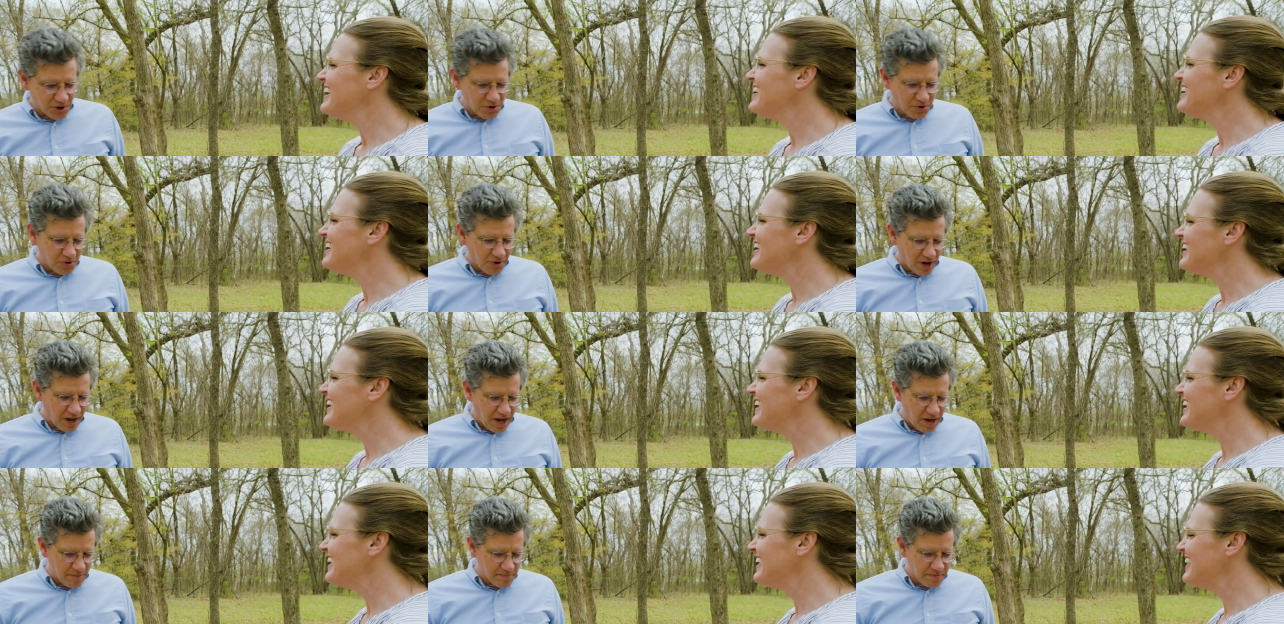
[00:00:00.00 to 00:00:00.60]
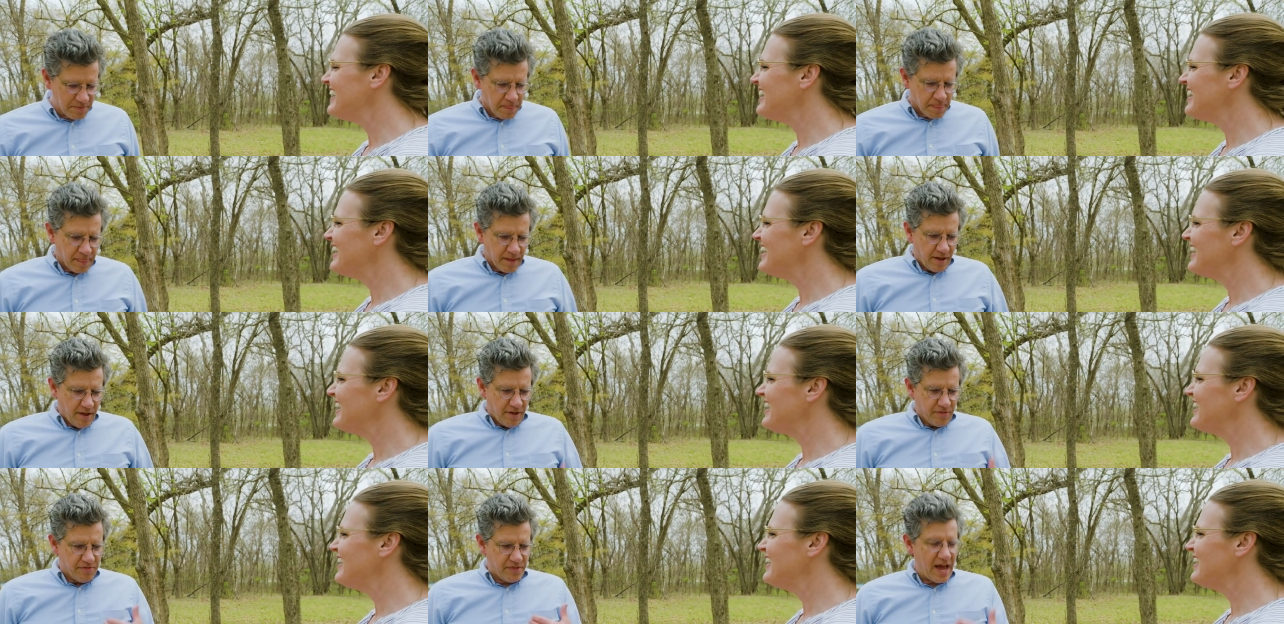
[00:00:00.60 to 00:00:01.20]
Speaker 1: so um,
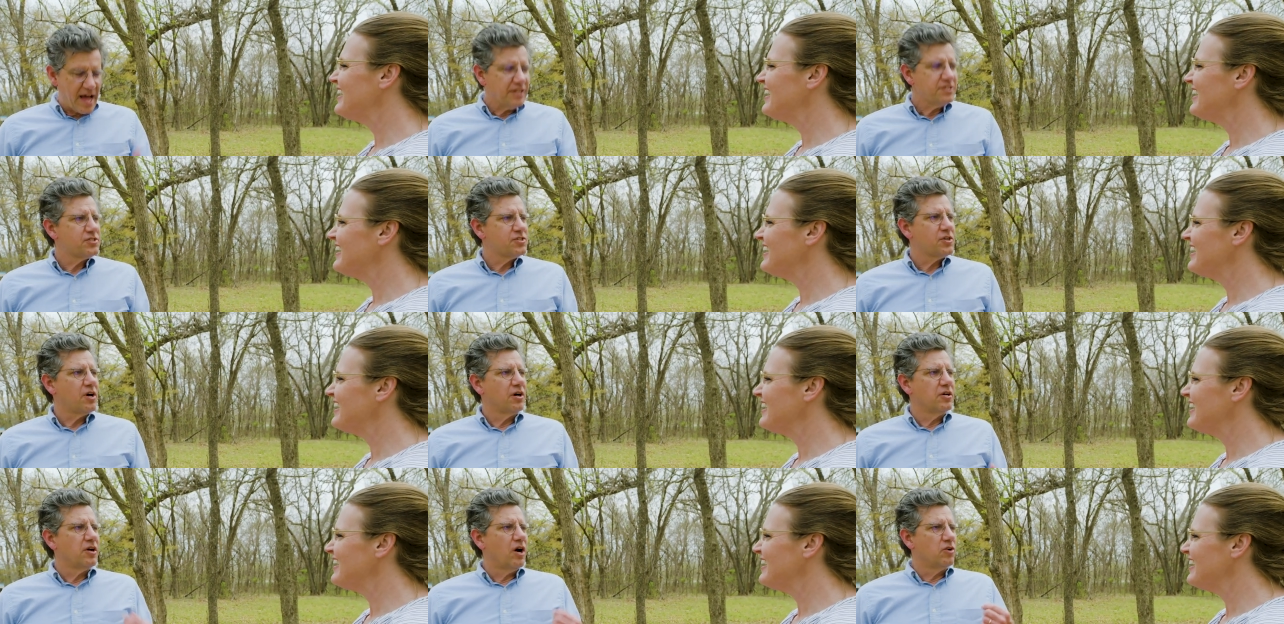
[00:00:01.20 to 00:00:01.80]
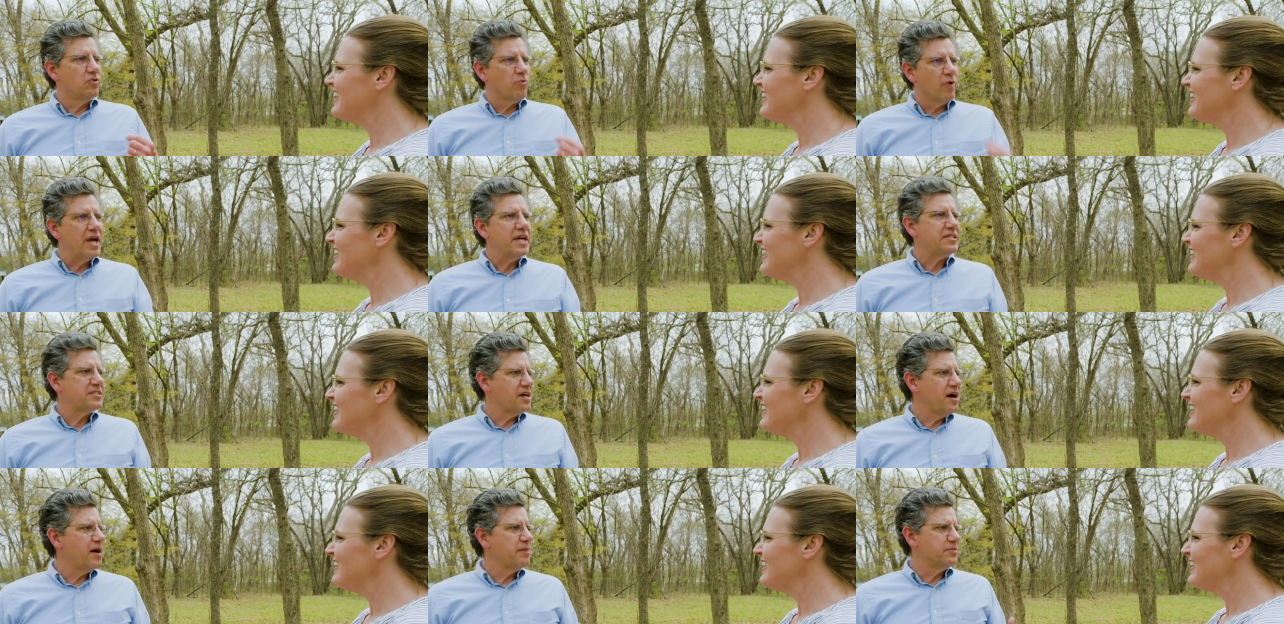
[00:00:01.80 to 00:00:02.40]
that's a, a
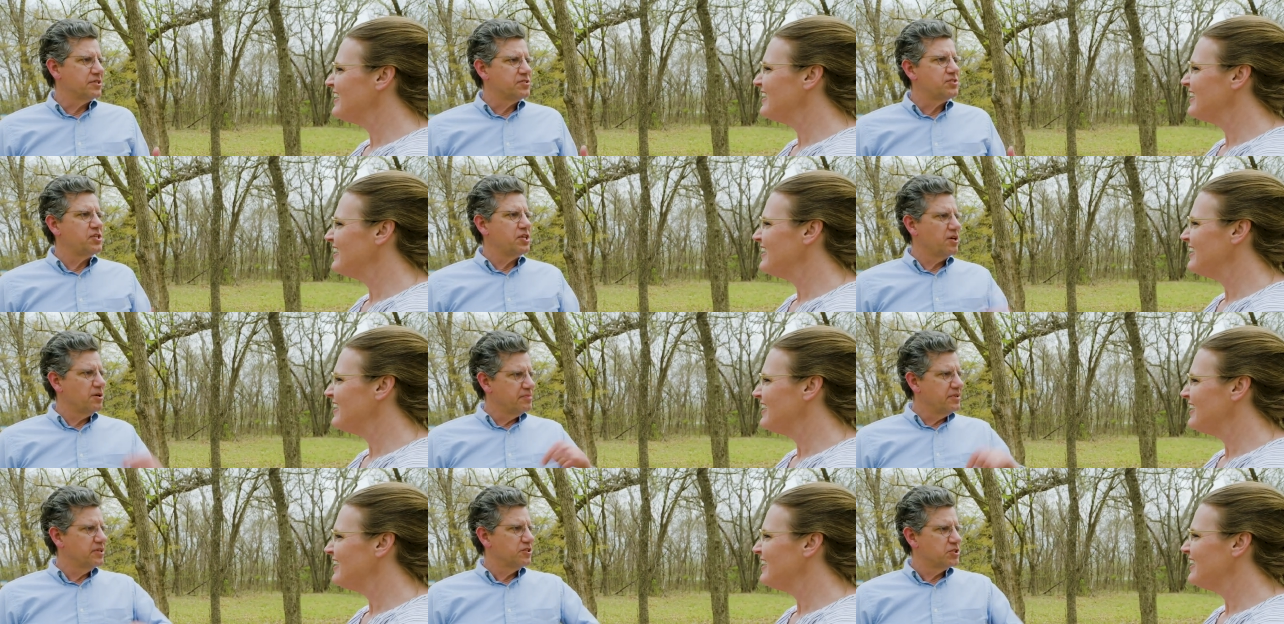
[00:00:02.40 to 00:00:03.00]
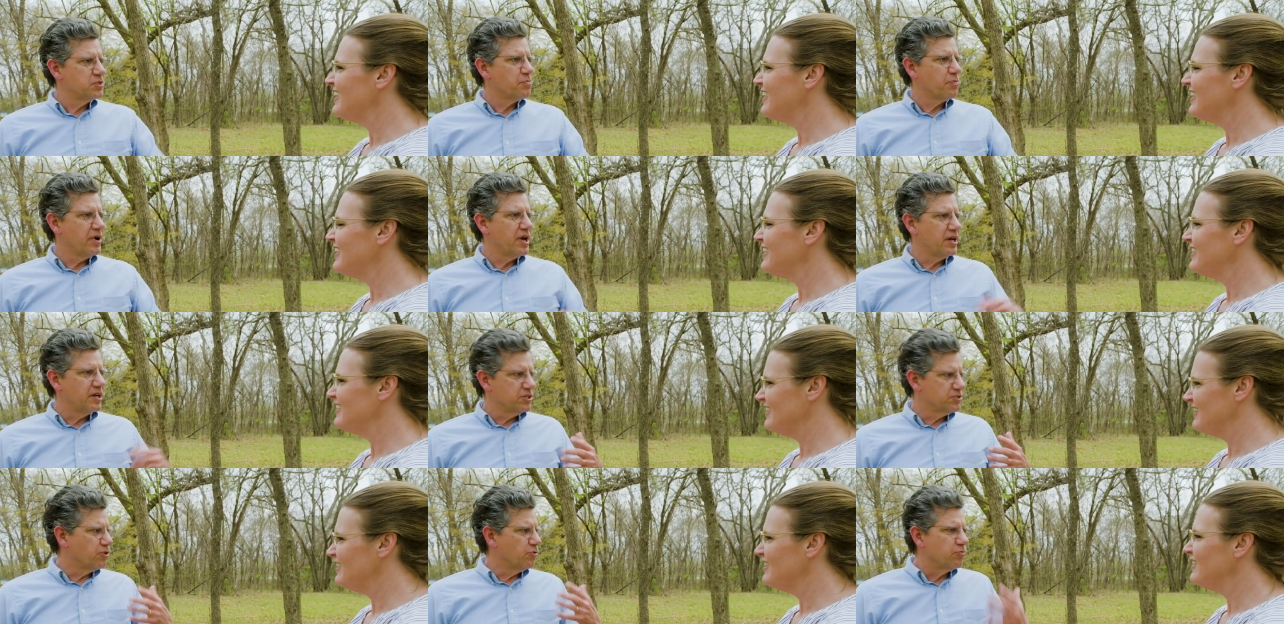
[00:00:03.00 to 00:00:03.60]
great time to see them in the
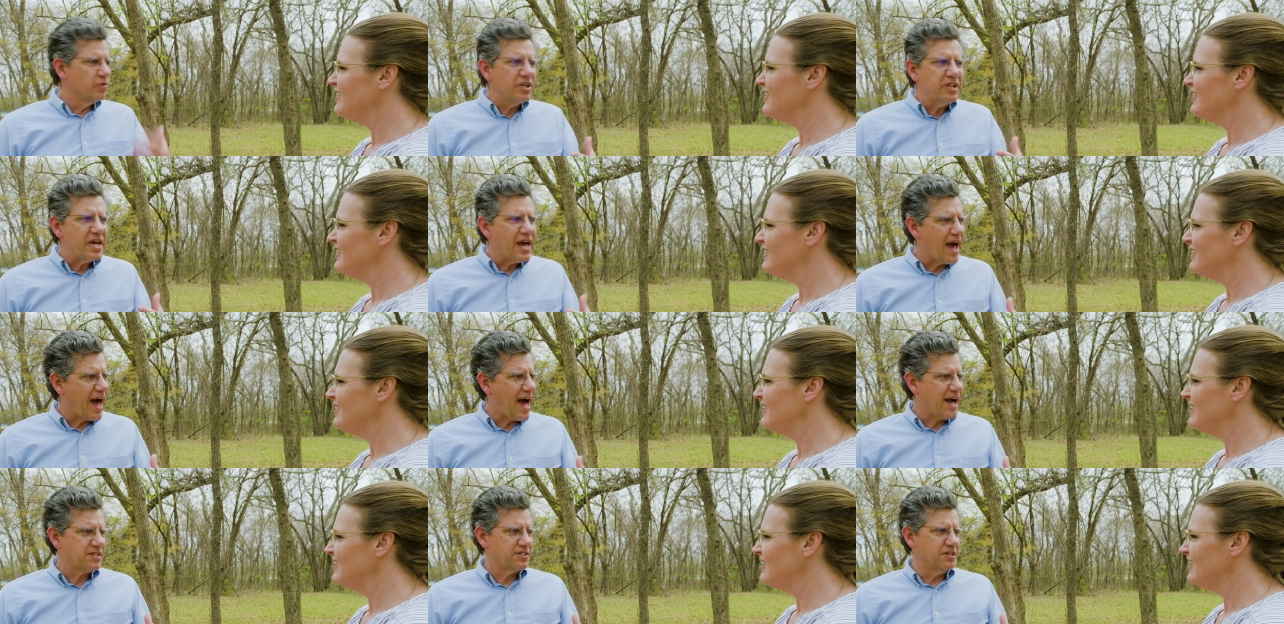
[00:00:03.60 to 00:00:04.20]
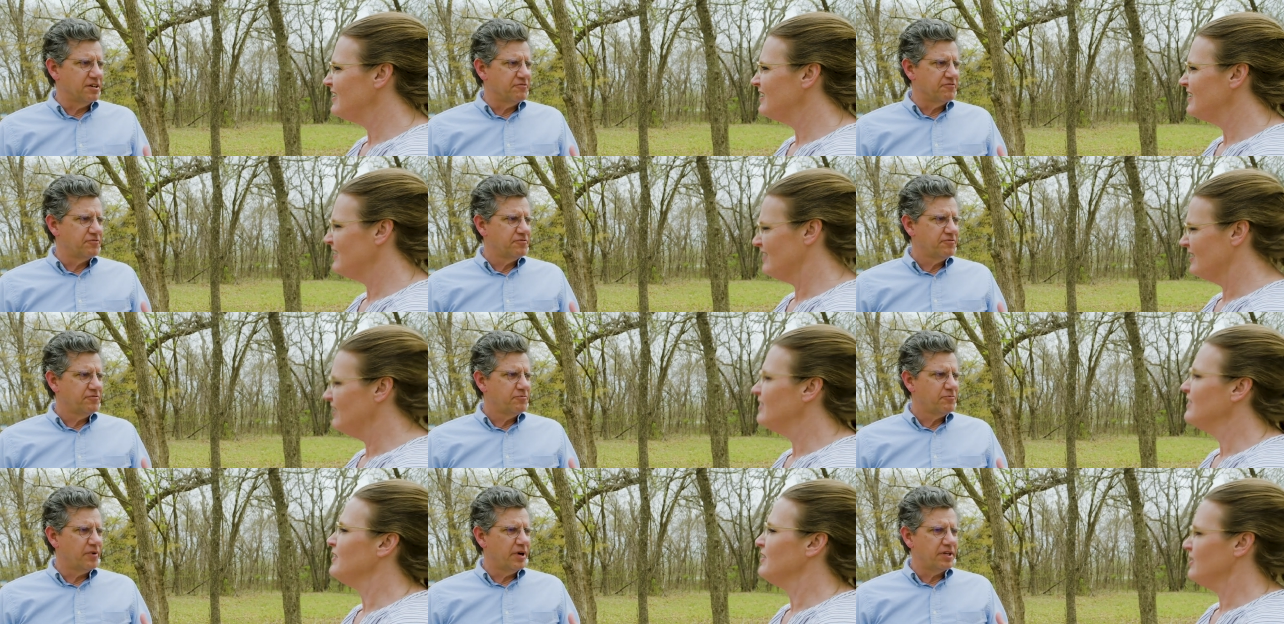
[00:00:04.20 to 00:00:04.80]
spring because they're really active
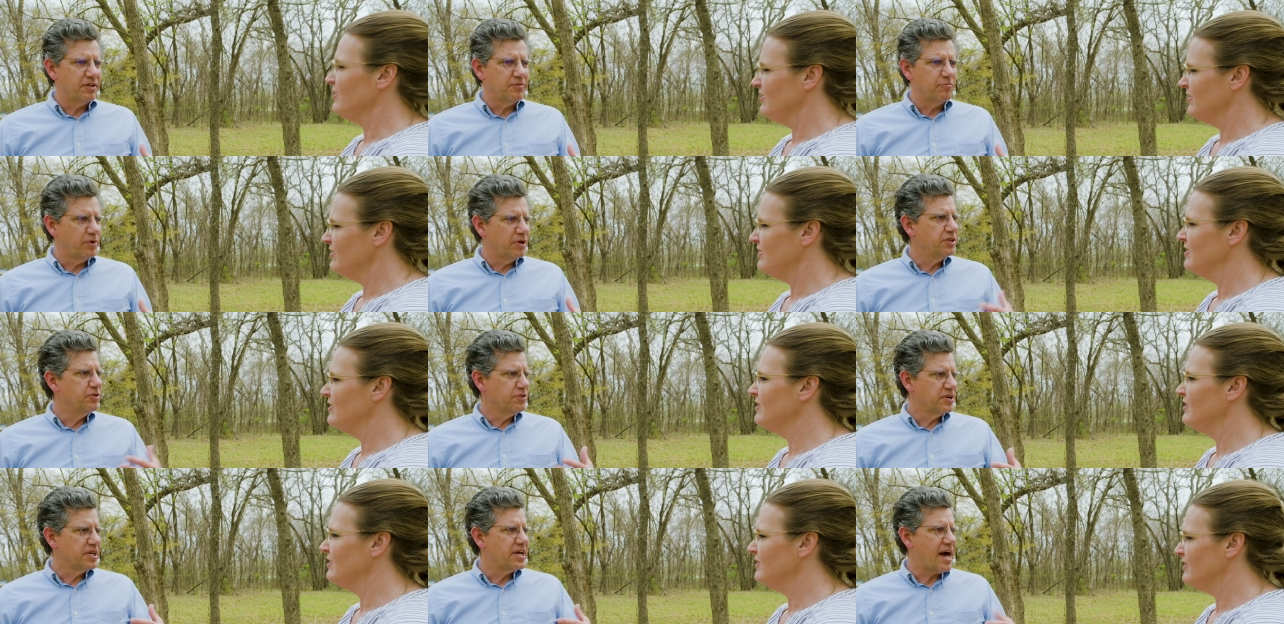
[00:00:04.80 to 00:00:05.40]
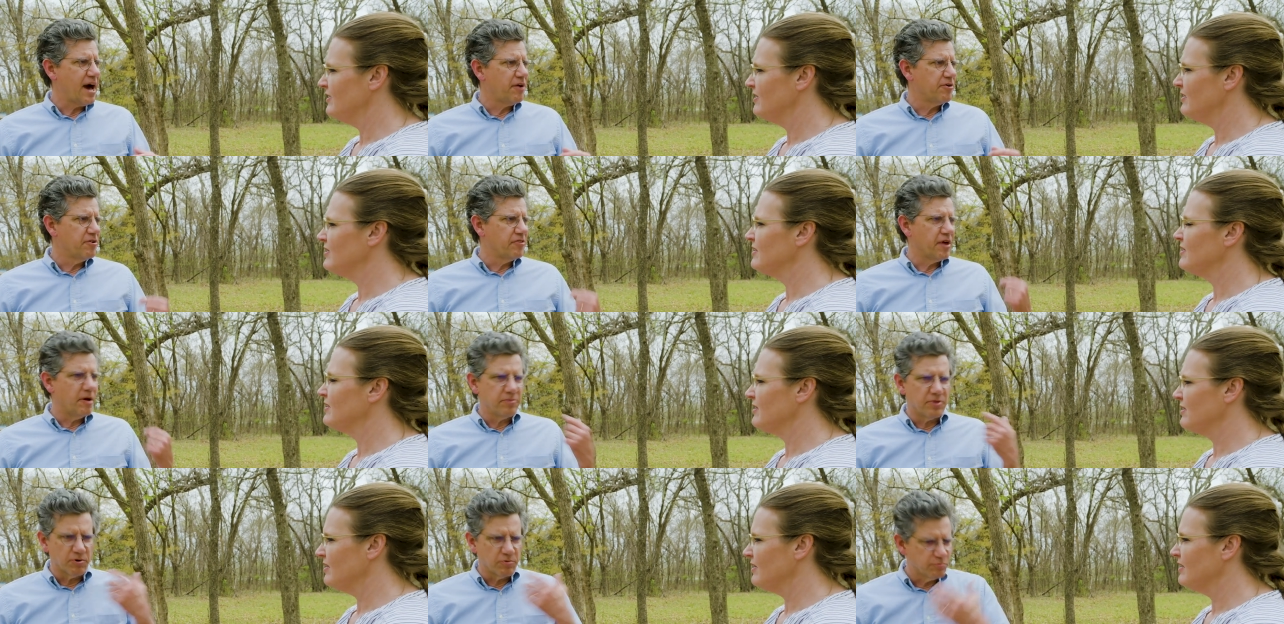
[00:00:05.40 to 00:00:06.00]
when you when you
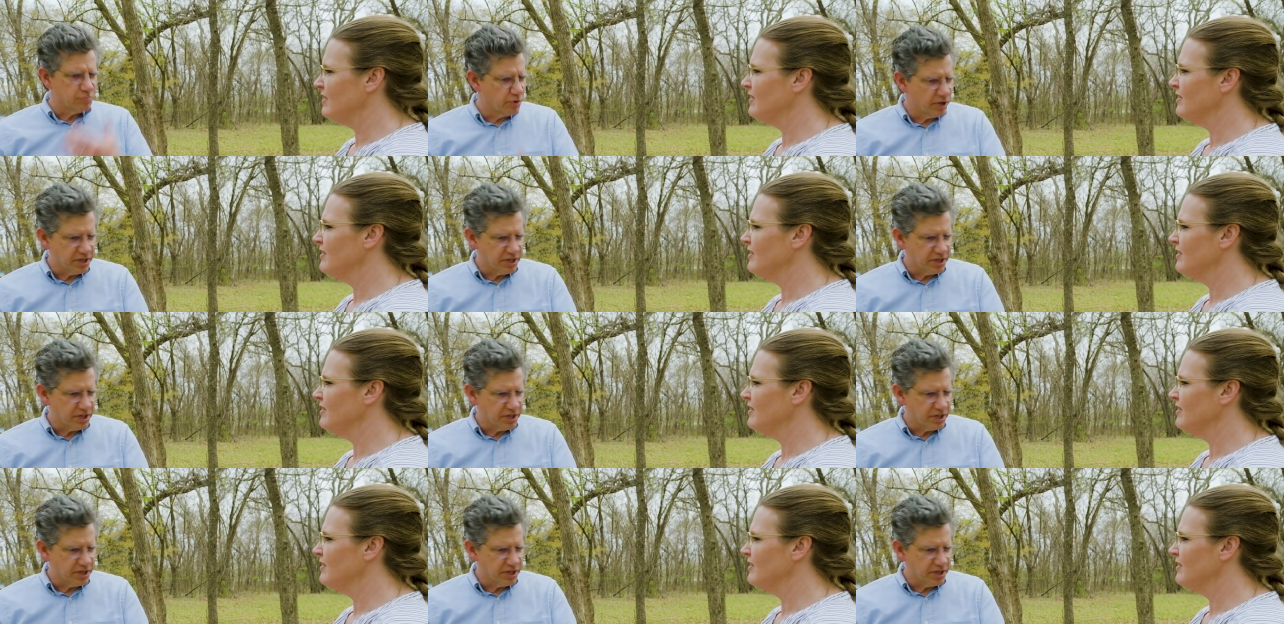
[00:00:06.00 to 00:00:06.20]
encounter them. They're